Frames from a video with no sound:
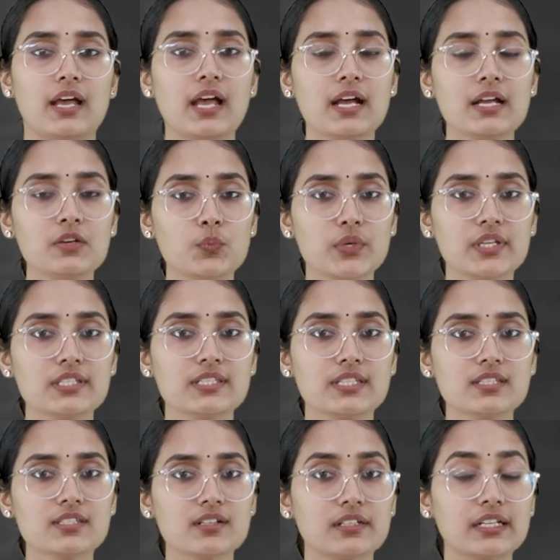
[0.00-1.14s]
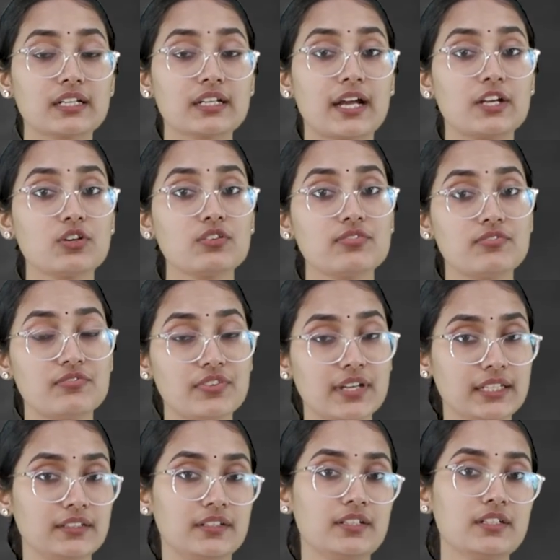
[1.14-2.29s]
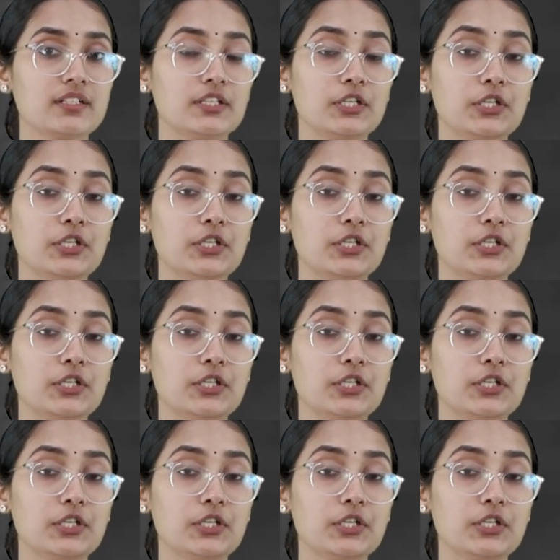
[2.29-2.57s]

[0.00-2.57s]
and we see certain kind of weather